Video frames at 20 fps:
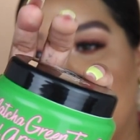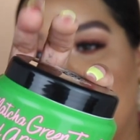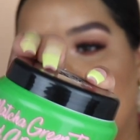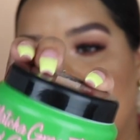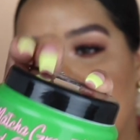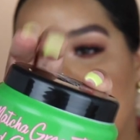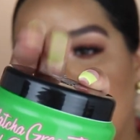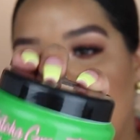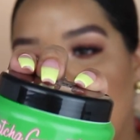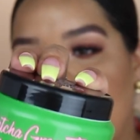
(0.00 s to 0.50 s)

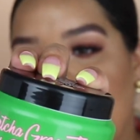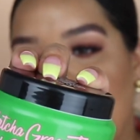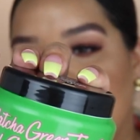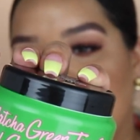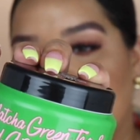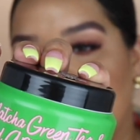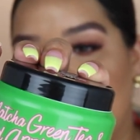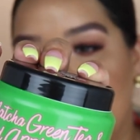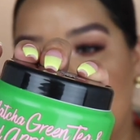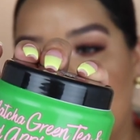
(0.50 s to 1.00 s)
this is the
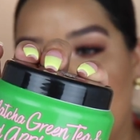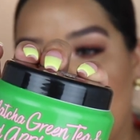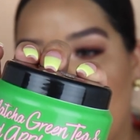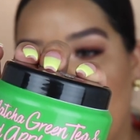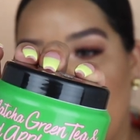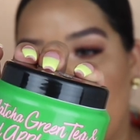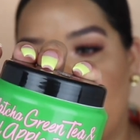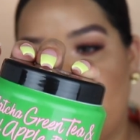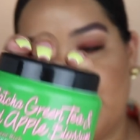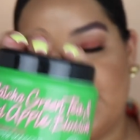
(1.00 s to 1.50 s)
mask that I did on
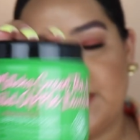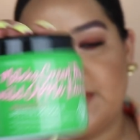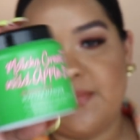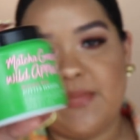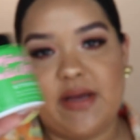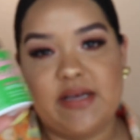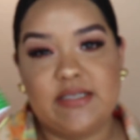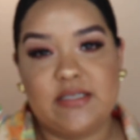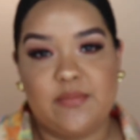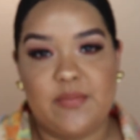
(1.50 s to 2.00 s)
my first
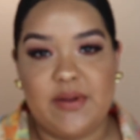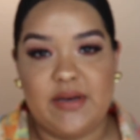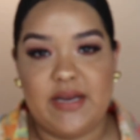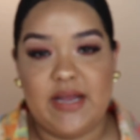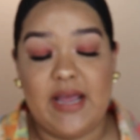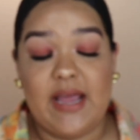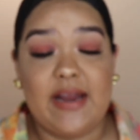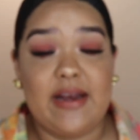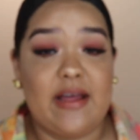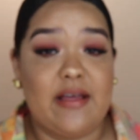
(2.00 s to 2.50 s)
Mask
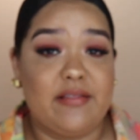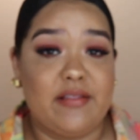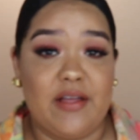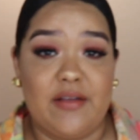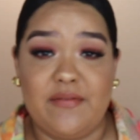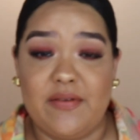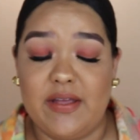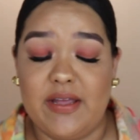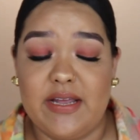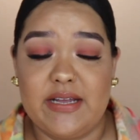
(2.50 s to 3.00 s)
Monday, and I
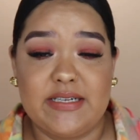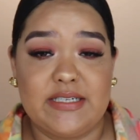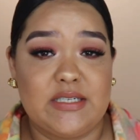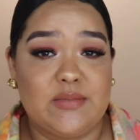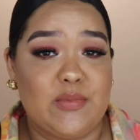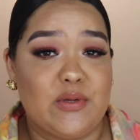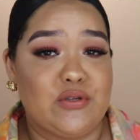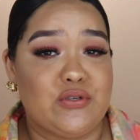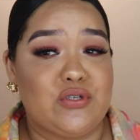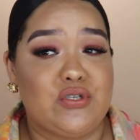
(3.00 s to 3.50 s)
love it. It
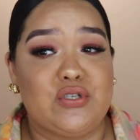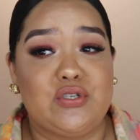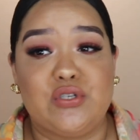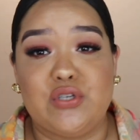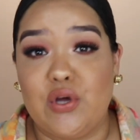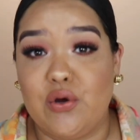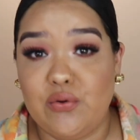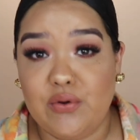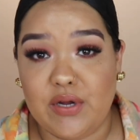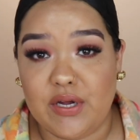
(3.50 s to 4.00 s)
smells
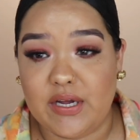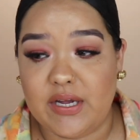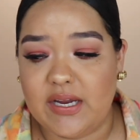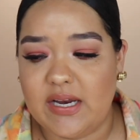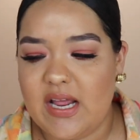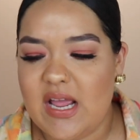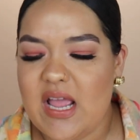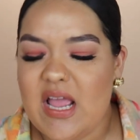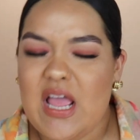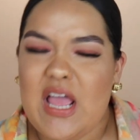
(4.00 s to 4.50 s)
so
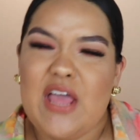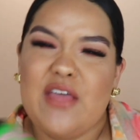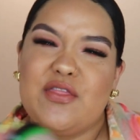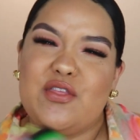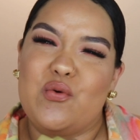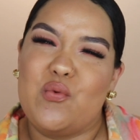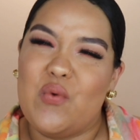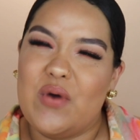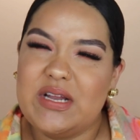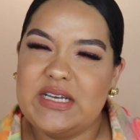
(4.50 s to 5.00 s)
good.
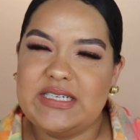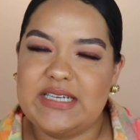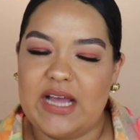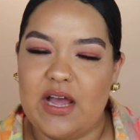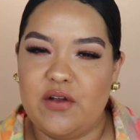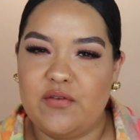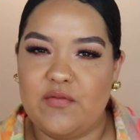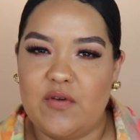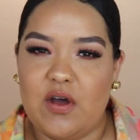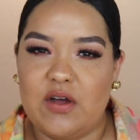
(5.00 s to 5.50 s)
The one
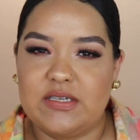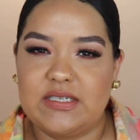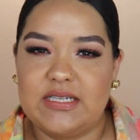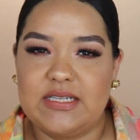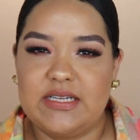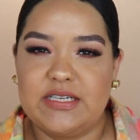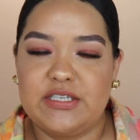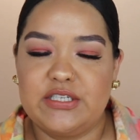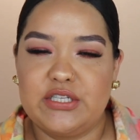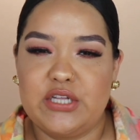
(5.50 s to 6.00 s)
downfall to
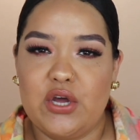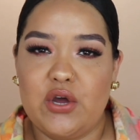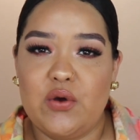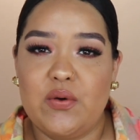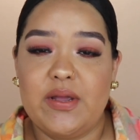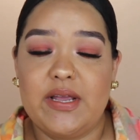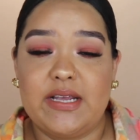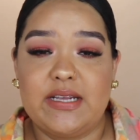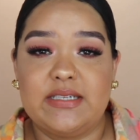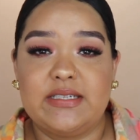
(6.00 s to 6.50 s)
this,
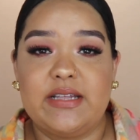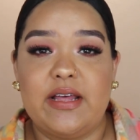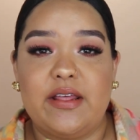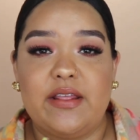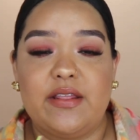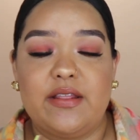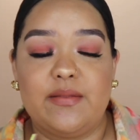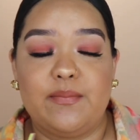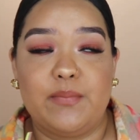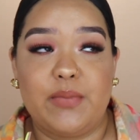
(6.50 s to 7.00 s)
though, is
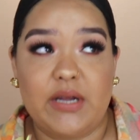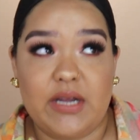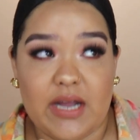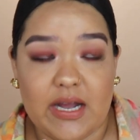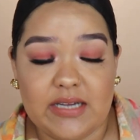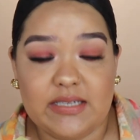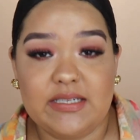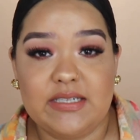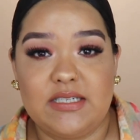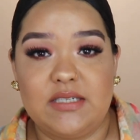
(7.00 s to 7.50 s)
that
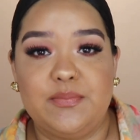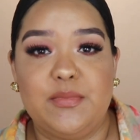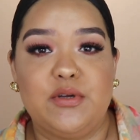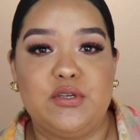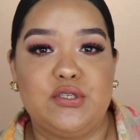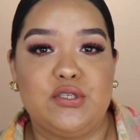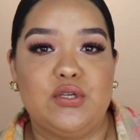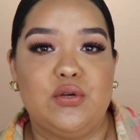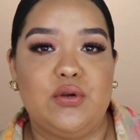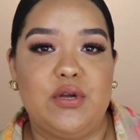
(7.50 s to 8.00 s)
because it
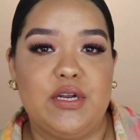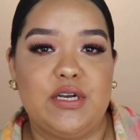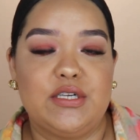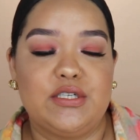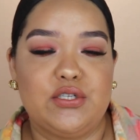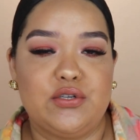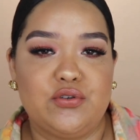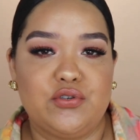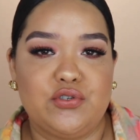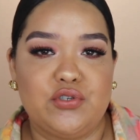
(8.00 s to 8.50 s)
smells so good and
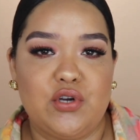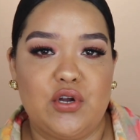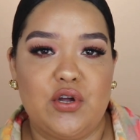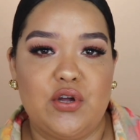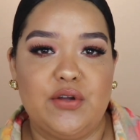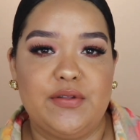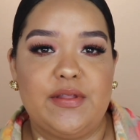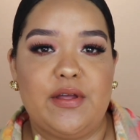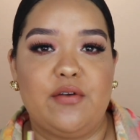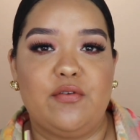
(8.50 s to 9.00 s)
so
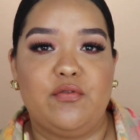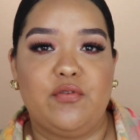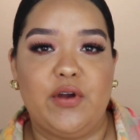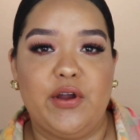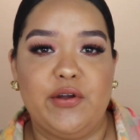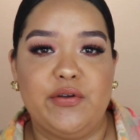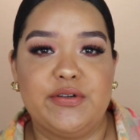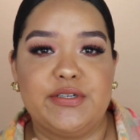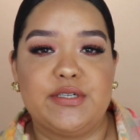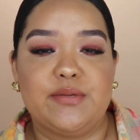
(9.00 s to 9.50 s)
strong, that
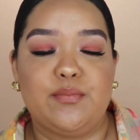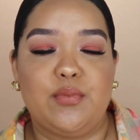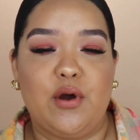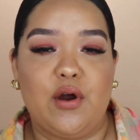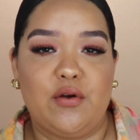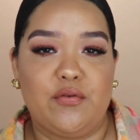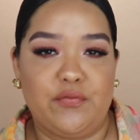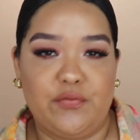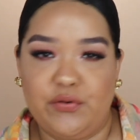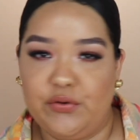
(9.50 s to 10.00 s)
fragrance and
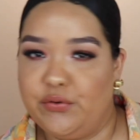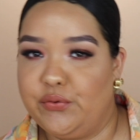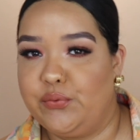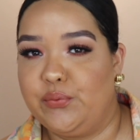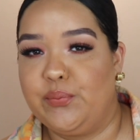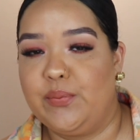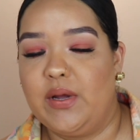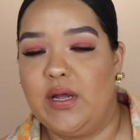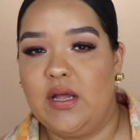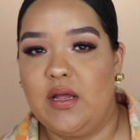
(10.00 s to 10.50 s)

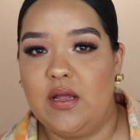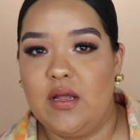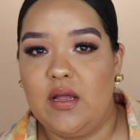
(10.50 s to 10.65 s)
perfume